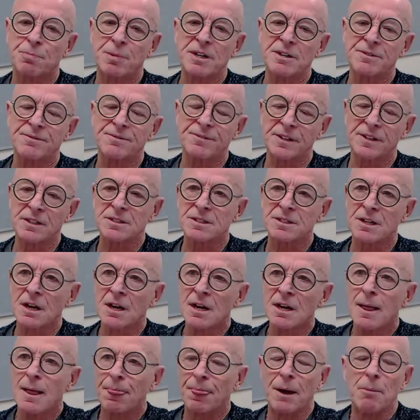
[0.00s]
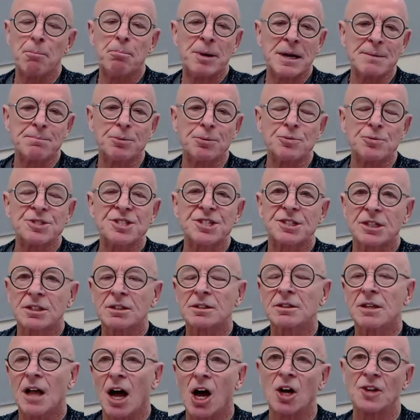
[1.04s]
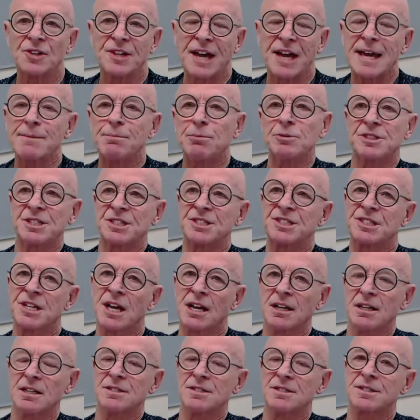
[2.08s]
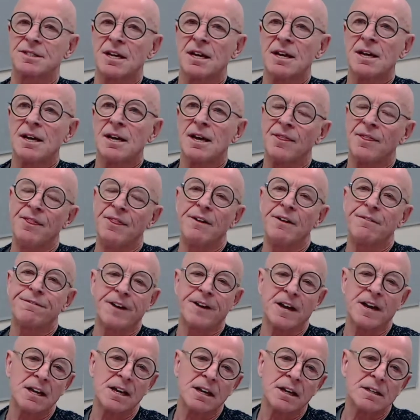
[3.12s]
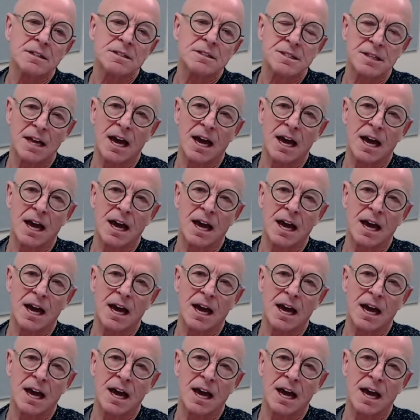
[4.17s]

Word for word: briefings, that people still aren't able to tell us their failings.